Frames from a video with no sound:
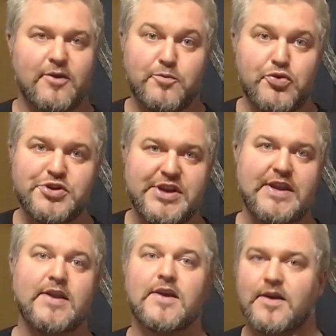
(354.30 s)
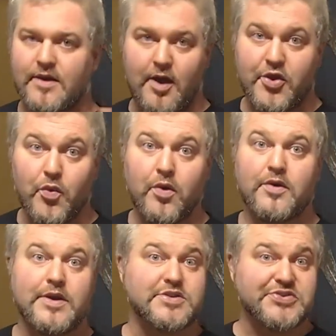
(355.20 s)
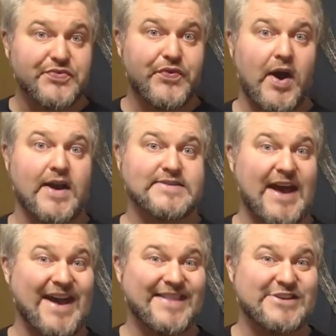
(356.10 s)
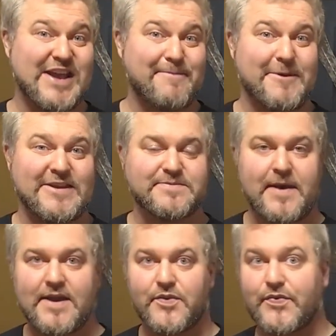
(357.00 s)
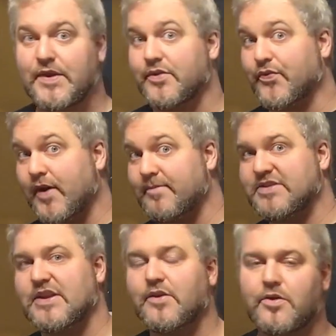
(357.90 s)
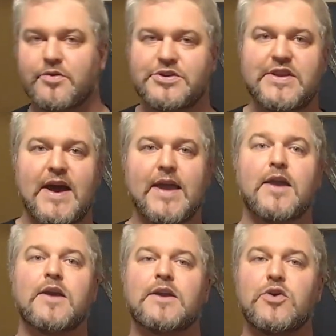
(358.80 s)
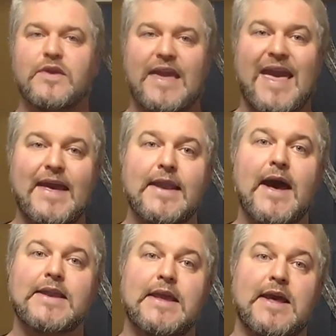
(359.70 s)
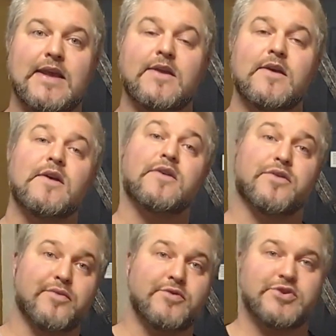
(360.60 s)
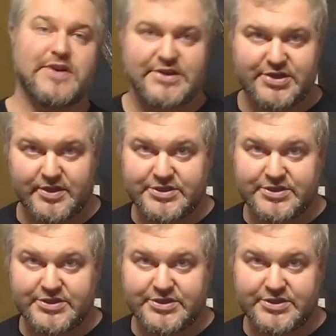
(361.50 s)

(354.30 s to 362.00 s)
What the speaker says: bushi, other warriors fought on the Japanese battlefield from the Sengoku Jidai, you cannot get it through traditional